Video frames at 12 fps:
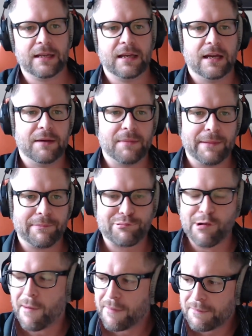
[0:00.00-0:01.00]
I'm
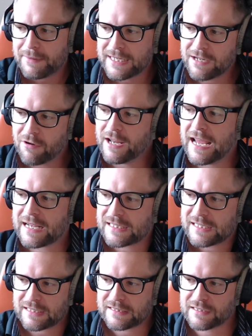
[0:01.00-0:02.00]
probably going to access